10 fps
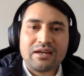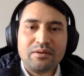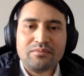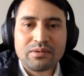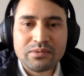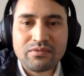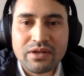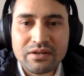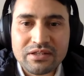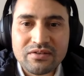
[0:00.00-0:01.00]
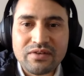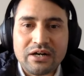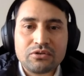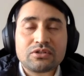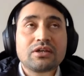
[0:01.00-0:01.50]
I come from a very
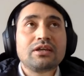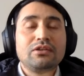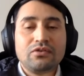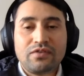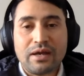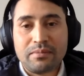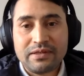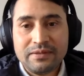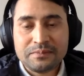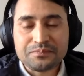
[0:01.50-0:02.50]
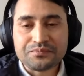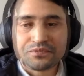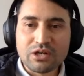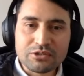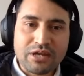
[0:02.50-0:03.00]
devout Hindu family,
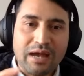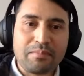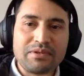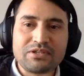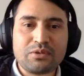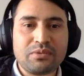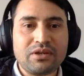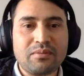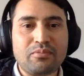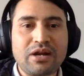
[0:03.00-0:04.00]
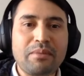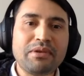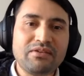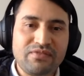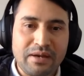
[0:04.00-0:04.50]
which also happens to be a
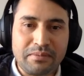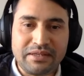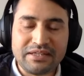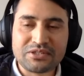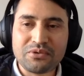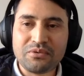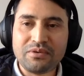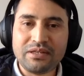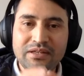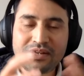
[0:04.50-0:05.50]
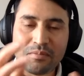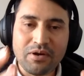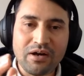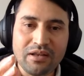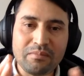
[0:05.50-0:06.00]
Brahmin family. So in
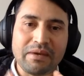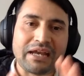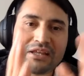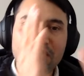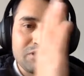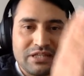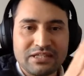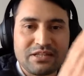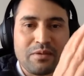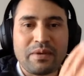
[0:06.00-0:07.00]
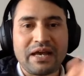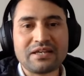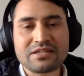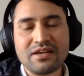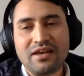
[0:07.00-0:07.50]
Nepal, back in those days in the
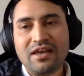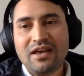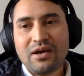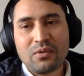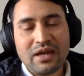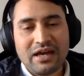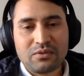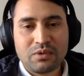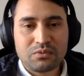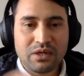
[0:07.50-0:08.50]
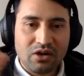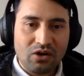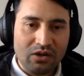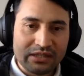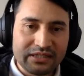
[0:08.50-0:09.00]
past, we had what we
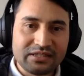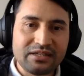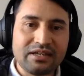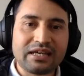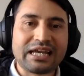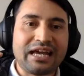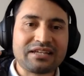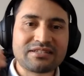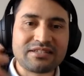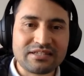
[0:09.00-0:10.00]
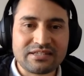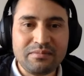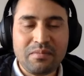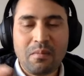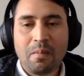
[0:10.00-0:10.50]
called it a caste
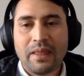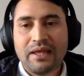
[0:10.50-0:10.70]
system.